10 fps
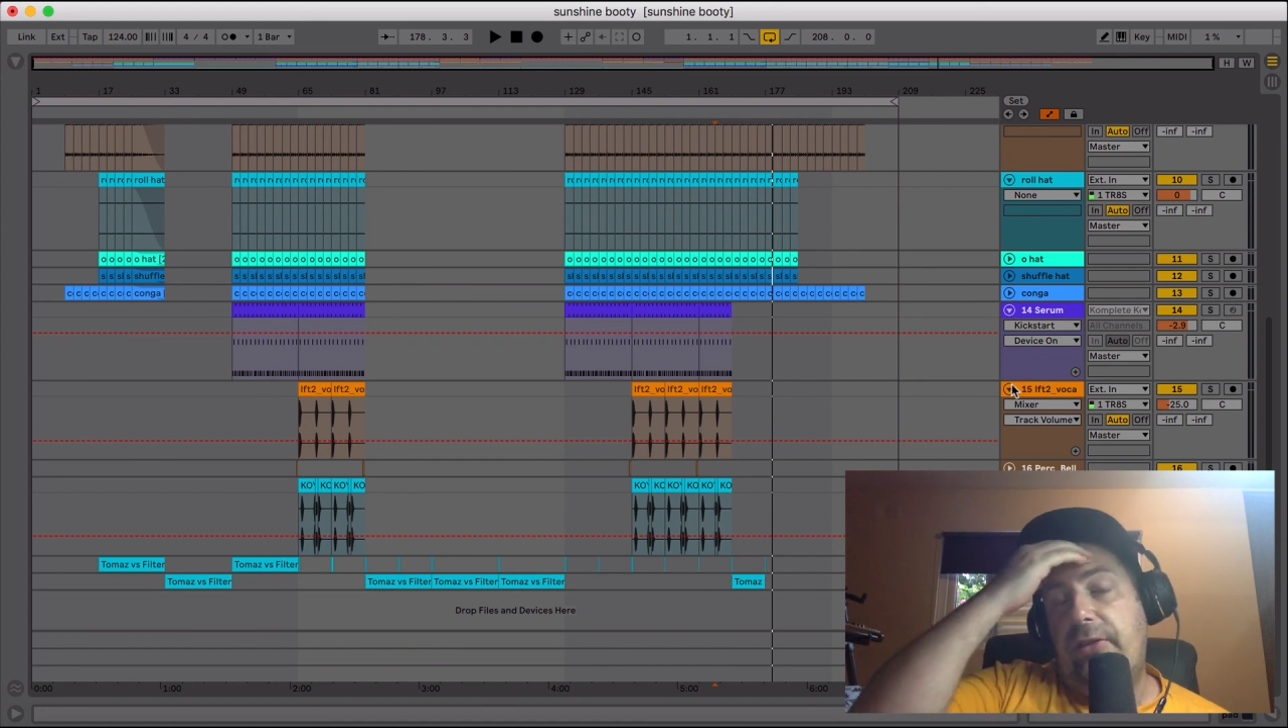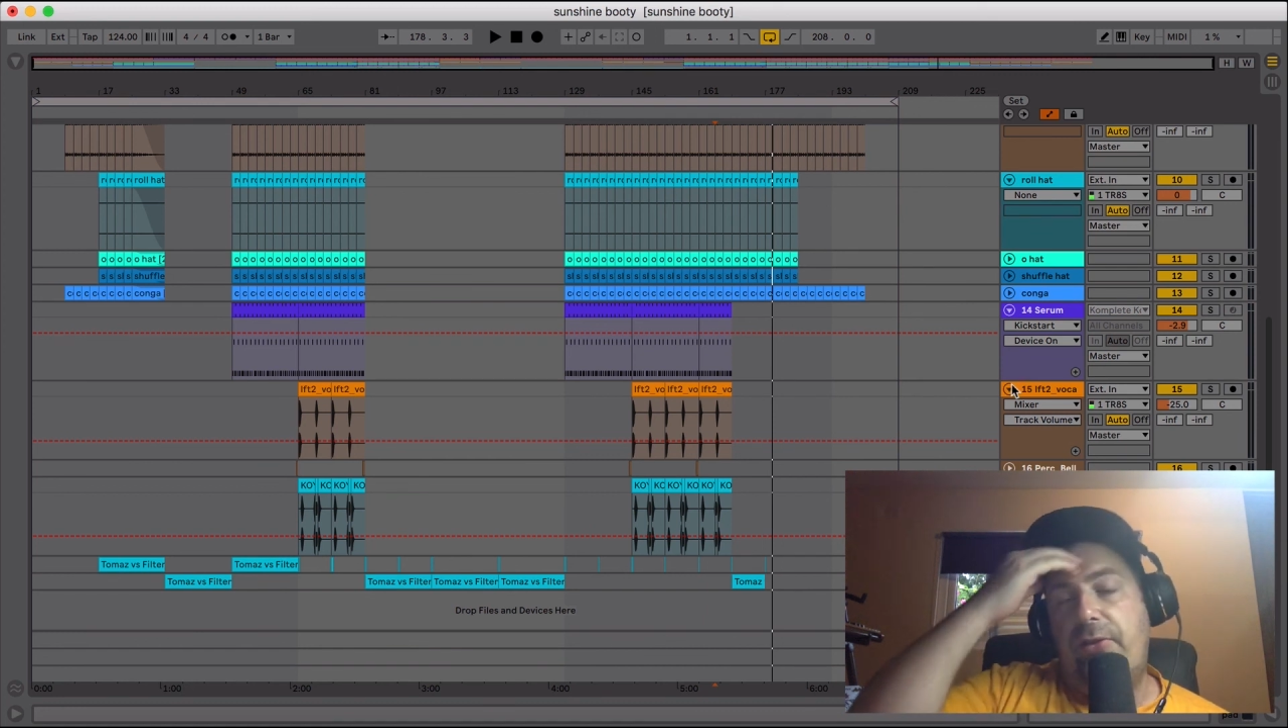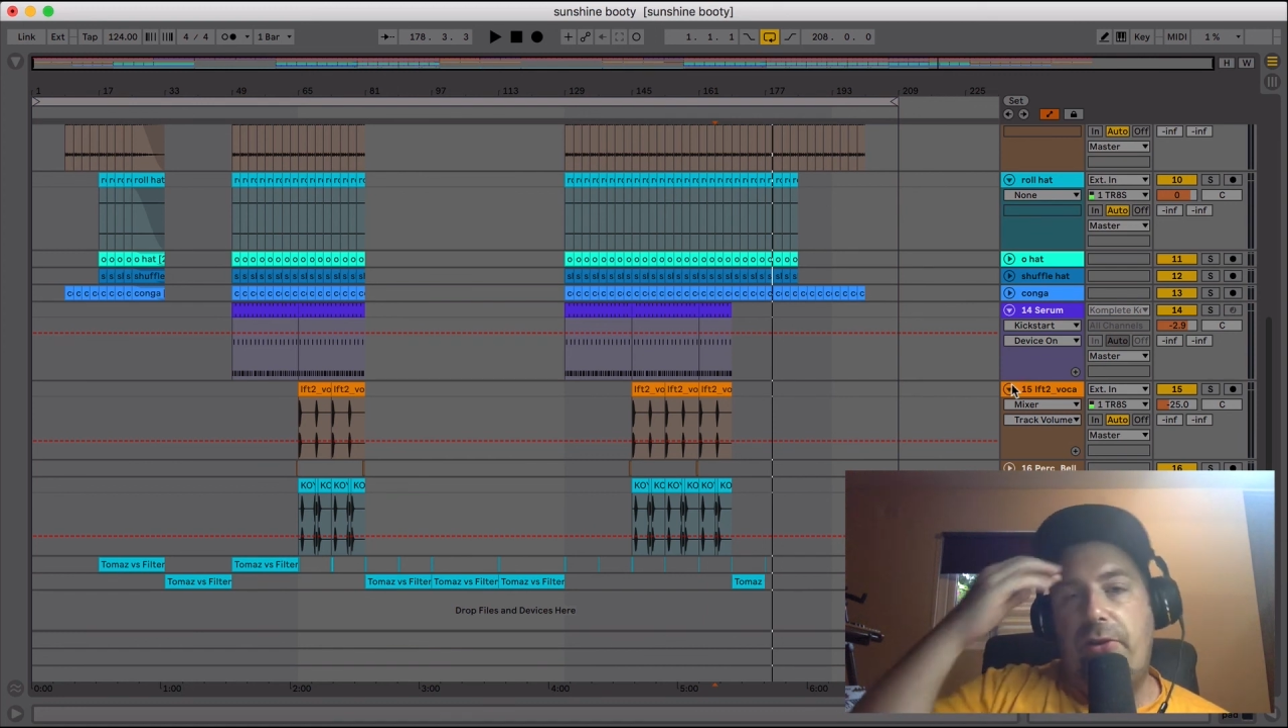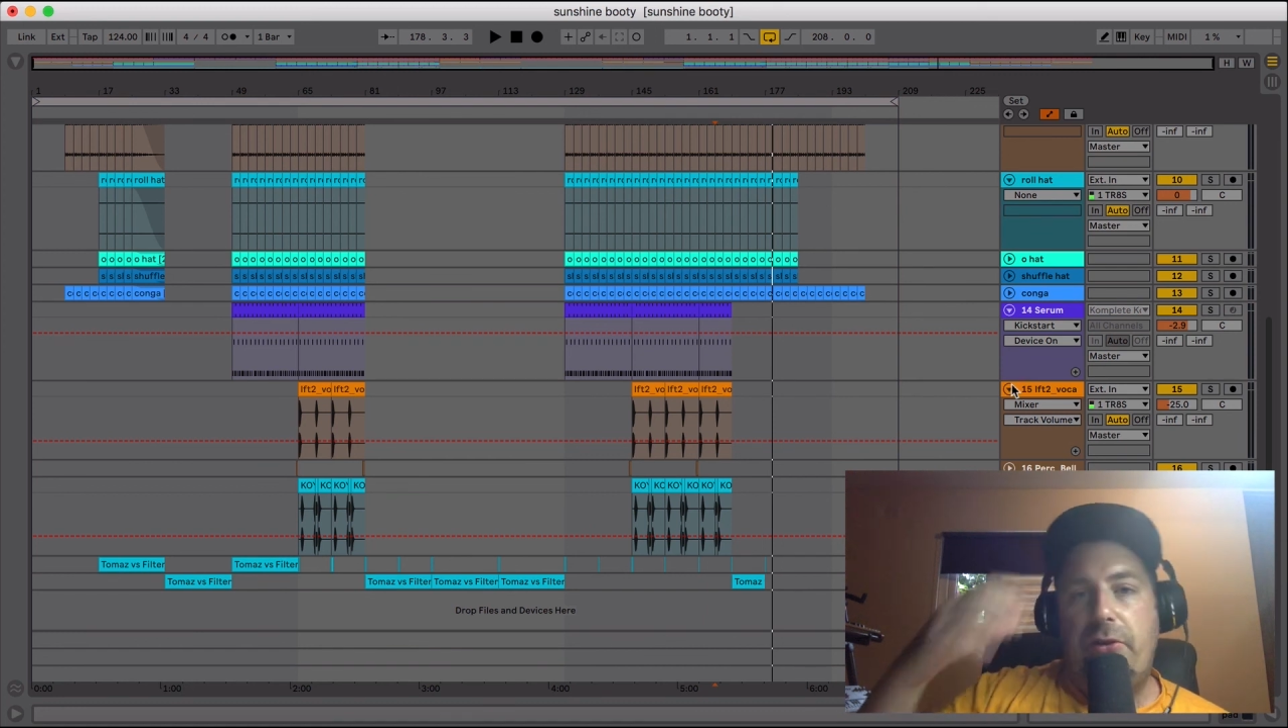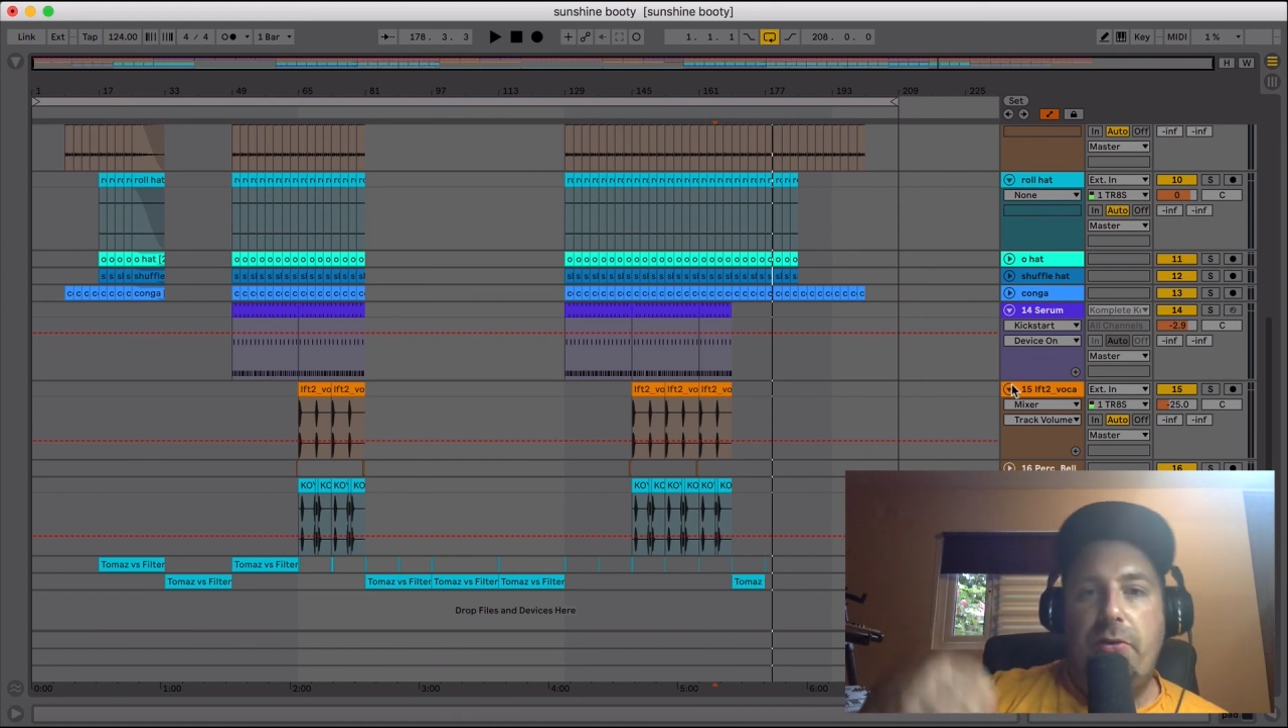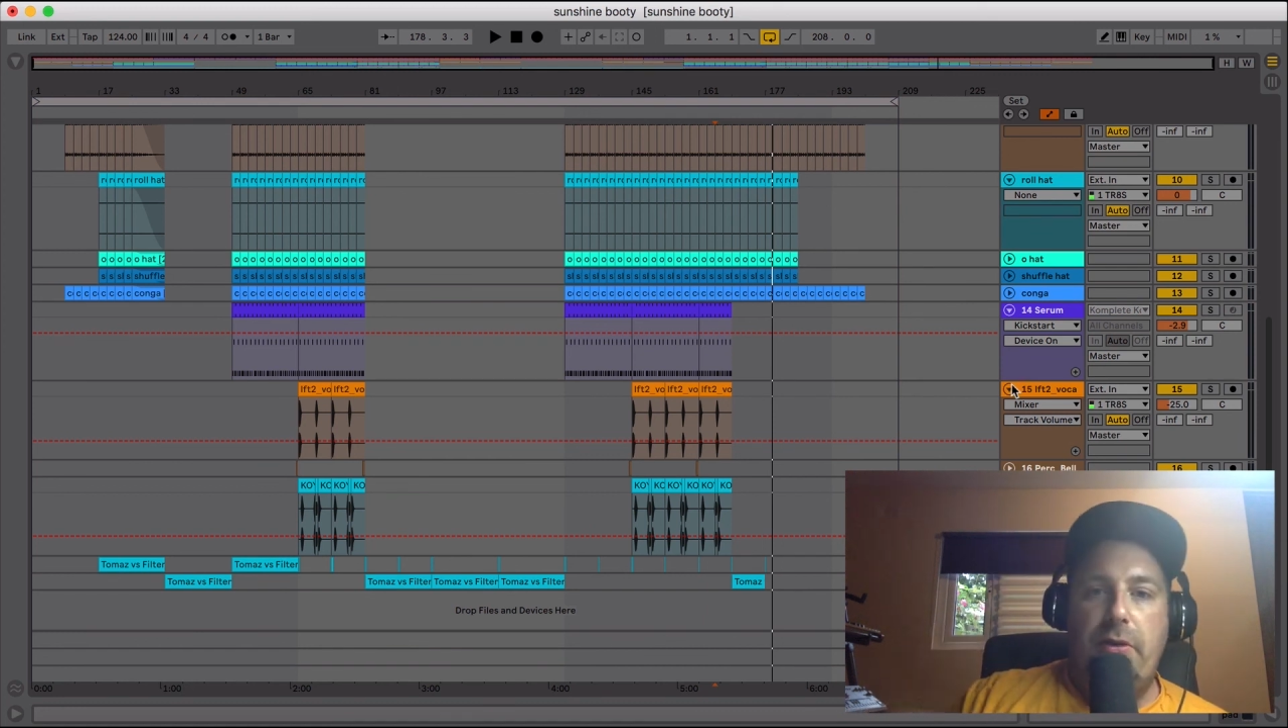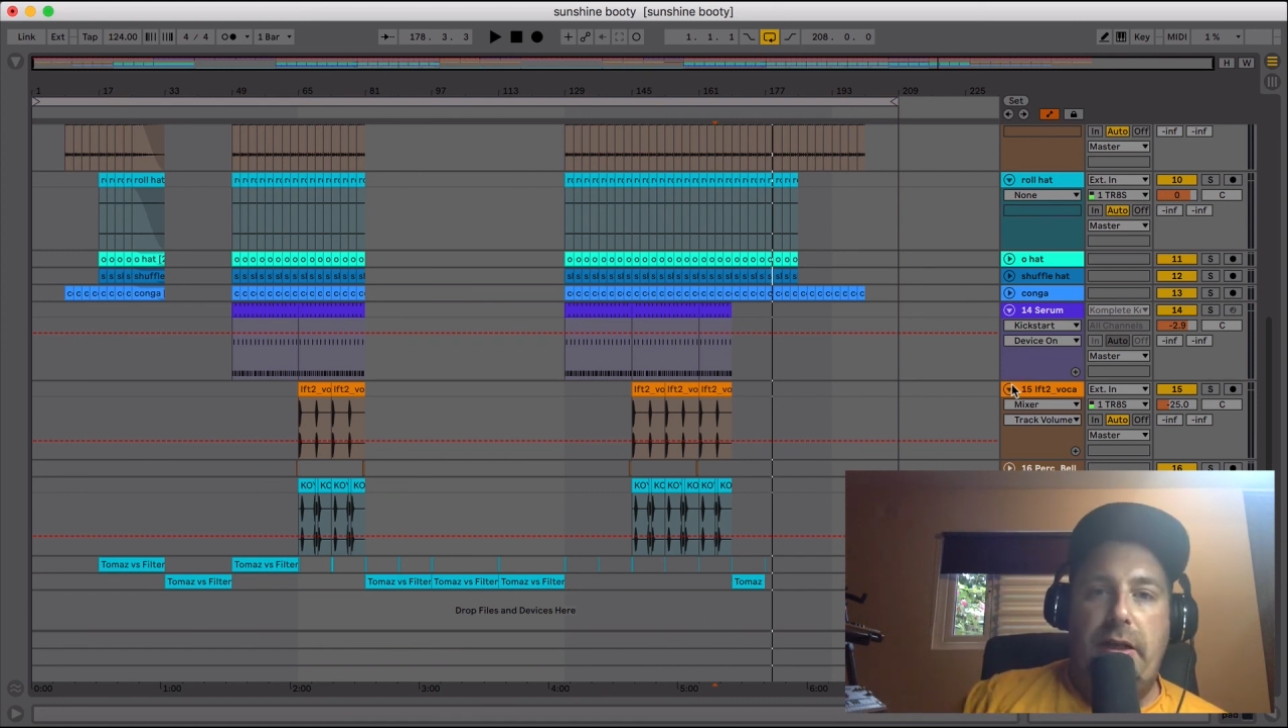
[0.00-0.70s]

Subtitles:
soon,